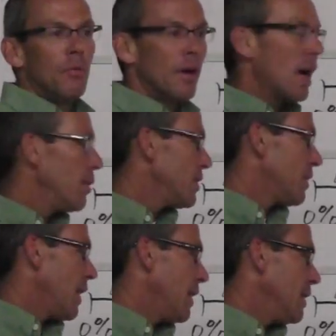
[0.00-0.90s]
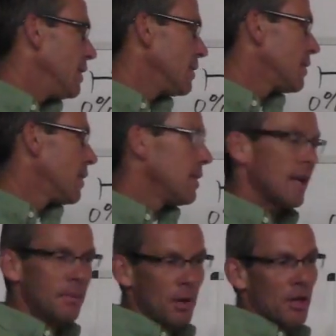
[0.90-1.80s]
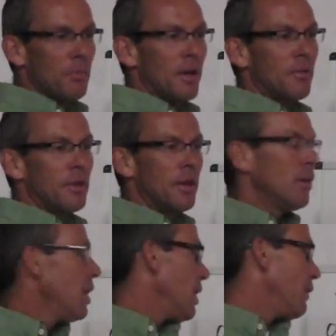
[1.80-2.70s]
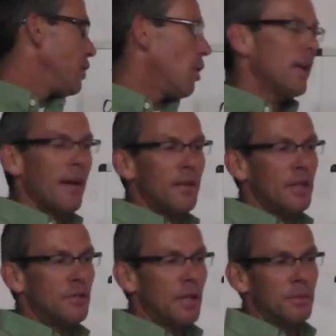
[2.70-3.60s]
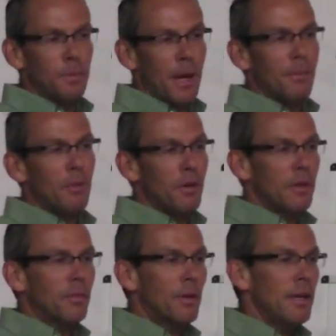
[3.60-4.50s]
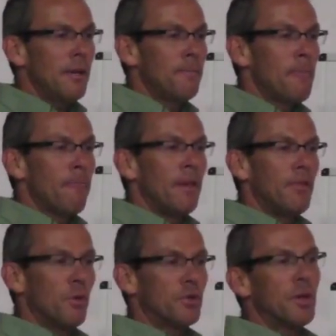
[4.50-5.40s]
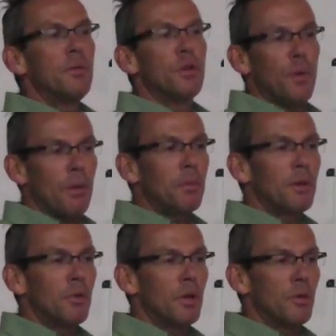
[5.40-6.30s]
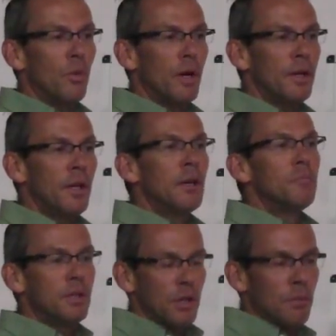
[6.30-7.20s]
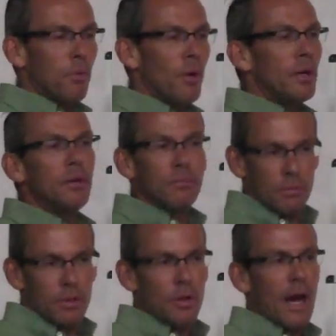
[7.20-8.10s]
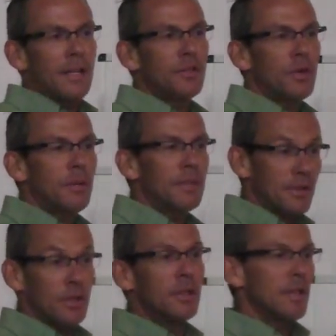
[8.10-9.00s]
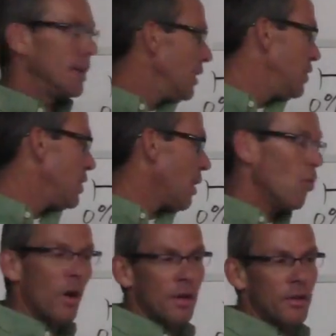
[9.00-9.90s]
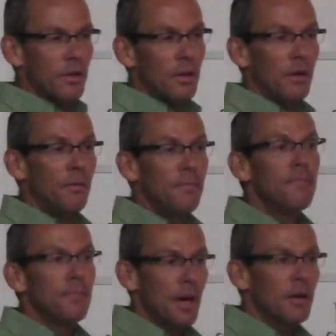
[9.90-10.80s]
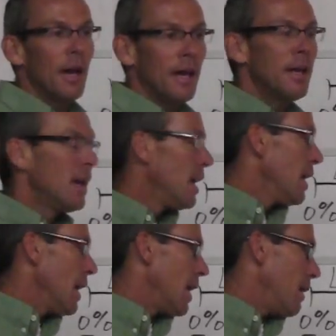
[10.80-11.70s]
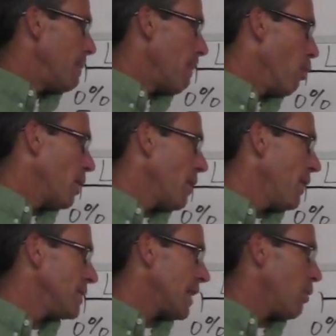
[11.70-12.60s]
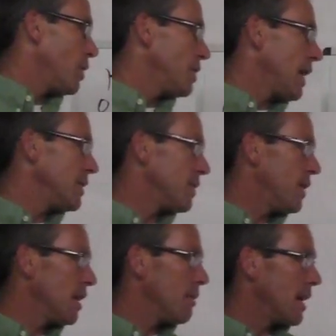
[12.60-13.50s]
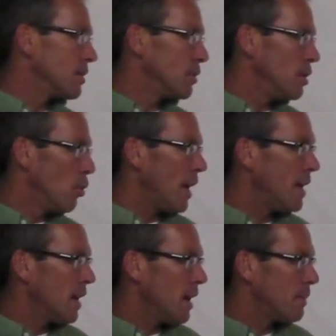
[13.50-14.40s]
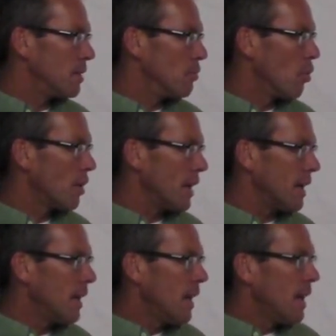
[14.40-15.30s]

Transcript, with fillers: What I always say is, not to be argumentative with you, if you don't have any dreams, you probably were in three. If you were dreaming, you probably were in one. But to your point, you had dreams, that's a good sign. At least you got one of the two, okay? Um, one of the things that I want you guys to think about is when you wake up in the morning,